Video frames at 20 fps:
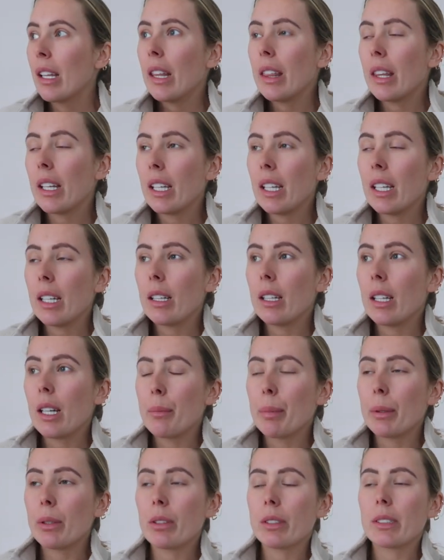
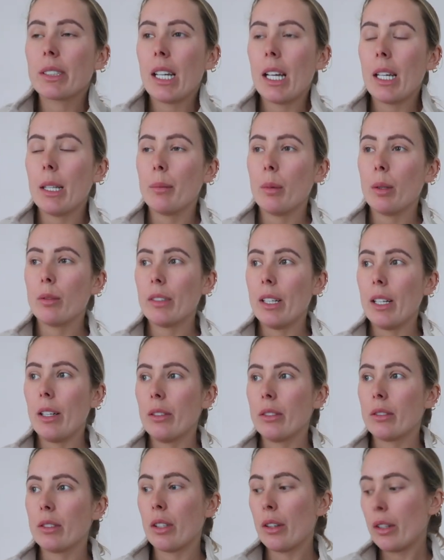the builders came
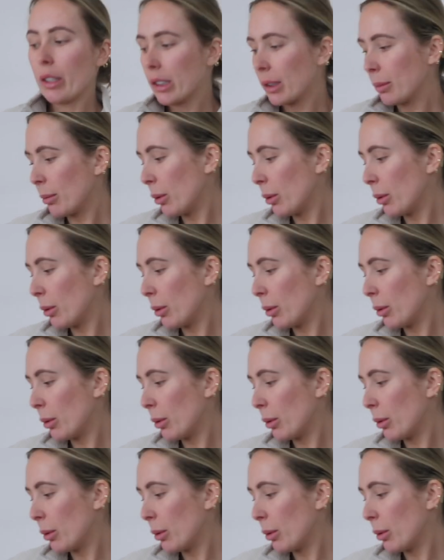around this